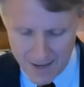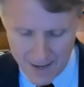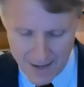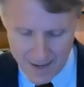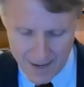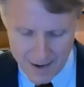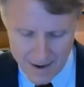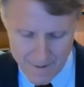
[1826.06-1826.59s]
Uh,
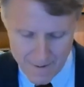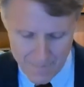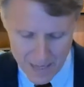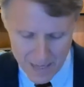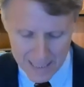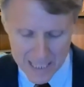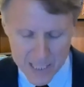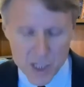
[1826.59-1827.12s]

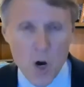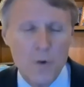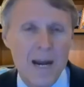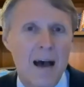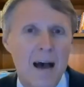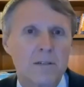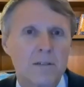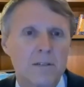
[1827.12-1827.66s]
let's go
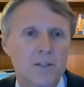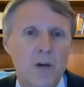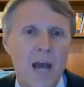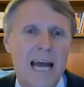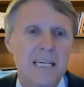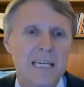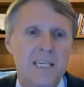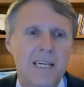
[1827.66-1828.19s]
now to
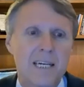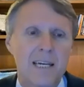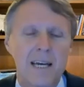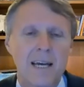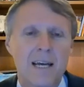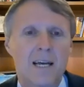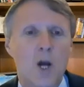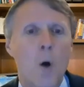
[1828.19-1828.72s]
strategy,
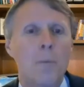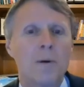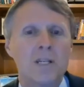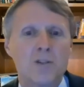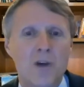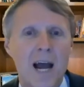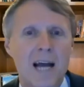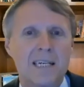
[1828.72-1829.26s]
coping
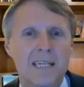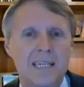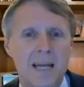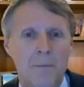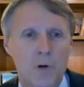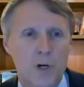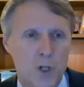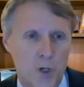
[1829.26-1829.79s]
strategy
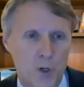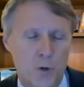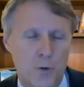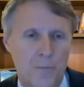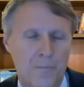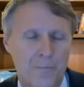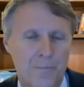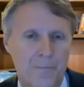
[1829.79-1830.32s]
number two.